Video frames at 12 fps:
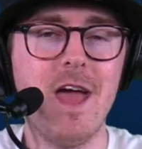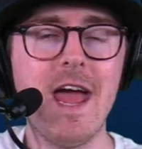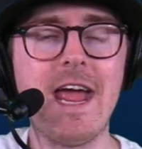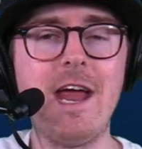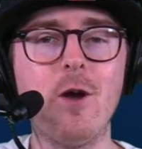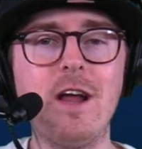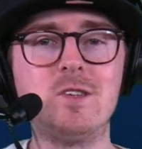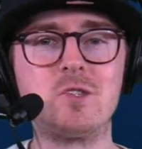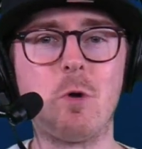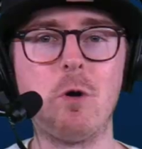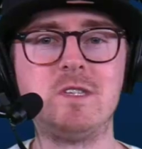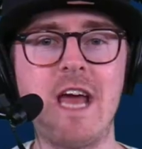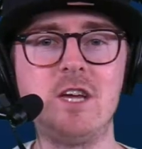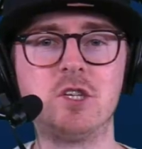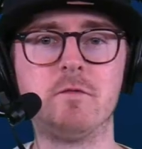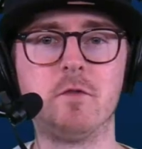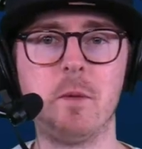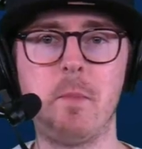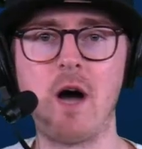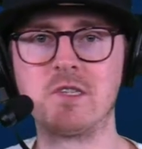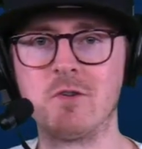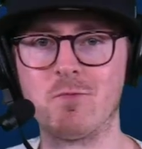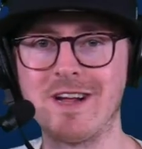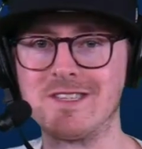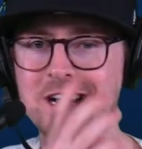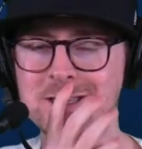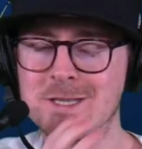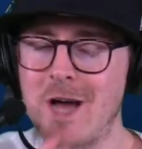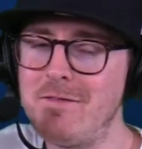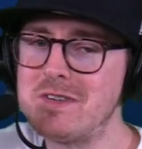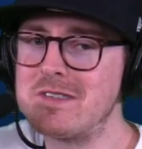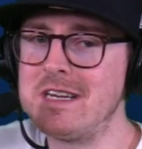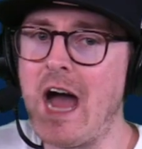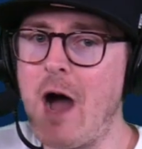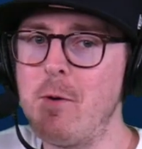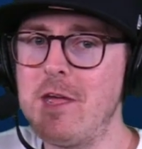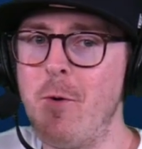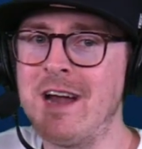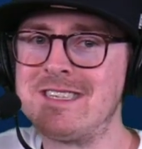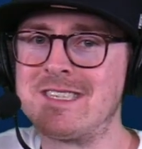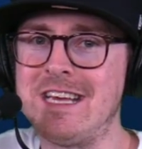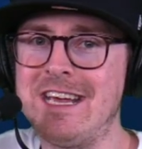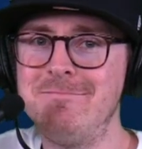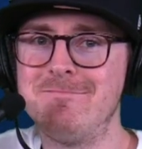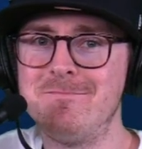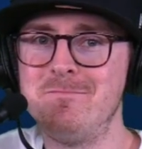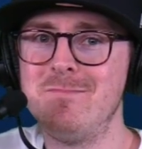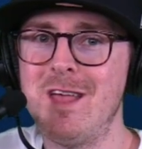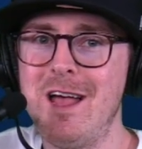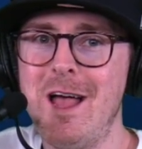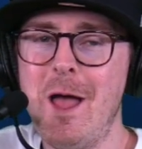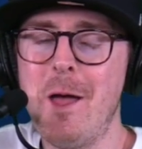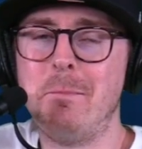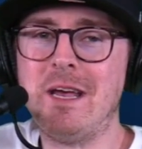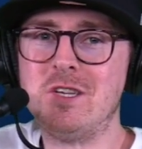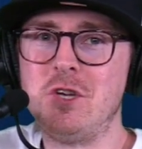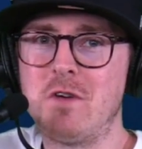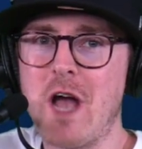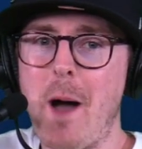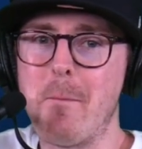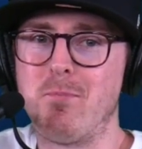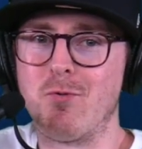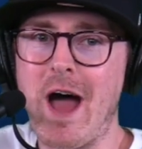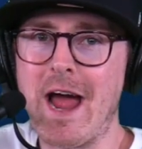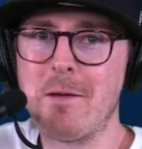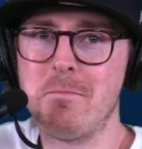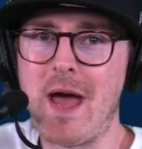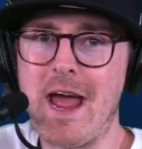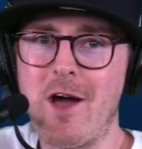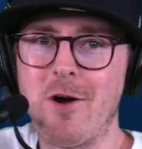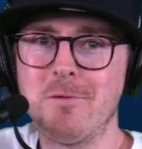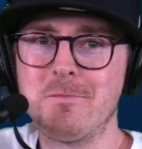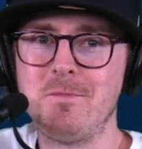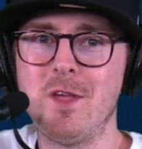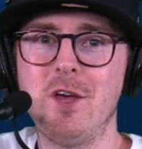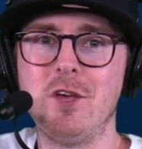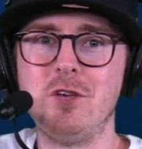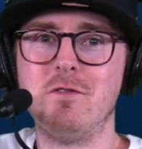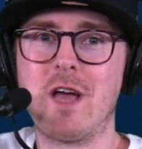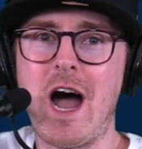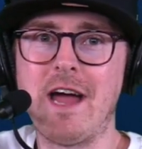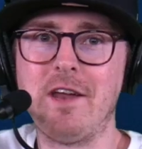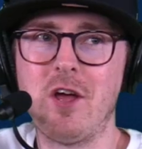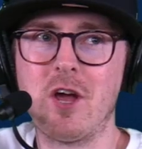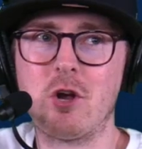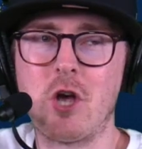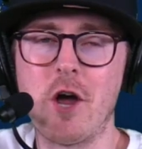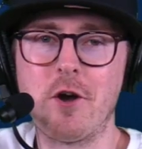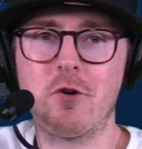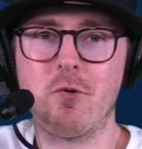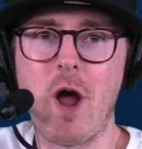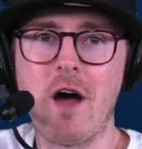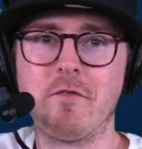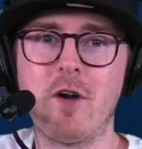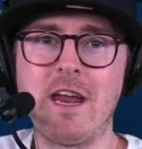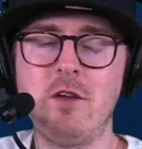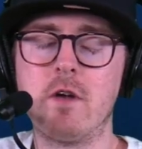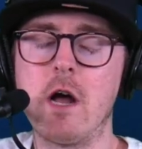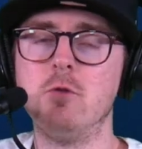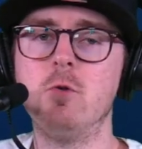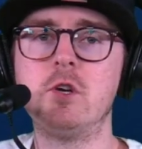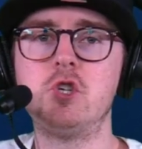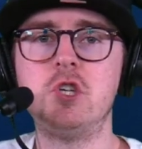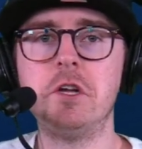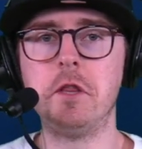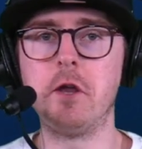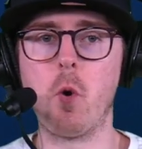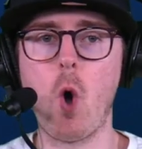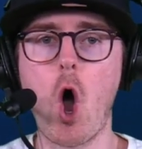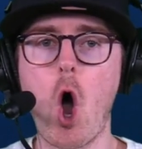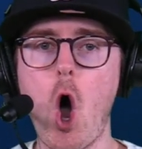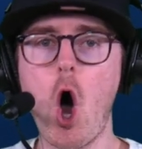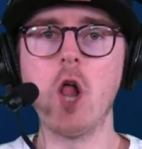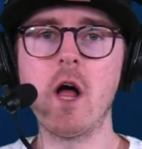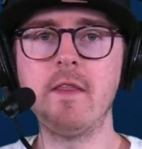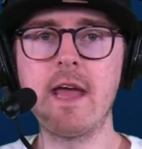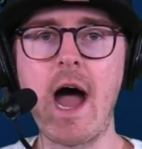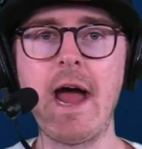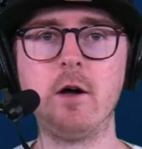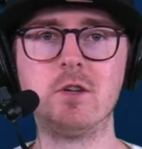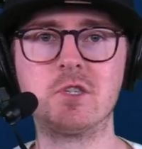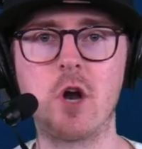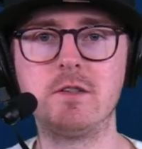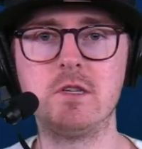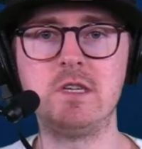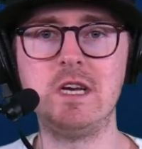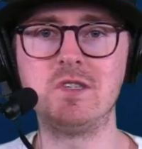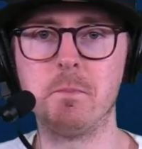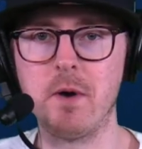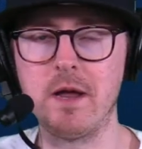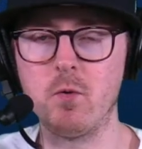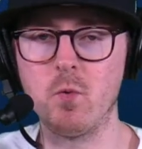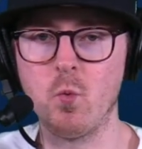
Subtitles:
Here is the rotation for the Boston Red Sox. It's obviously not what you want to see because you've got Brian Bayo, you've got Cutter Crawford, and you've got Lucas Giolito all on the IL to start the season, but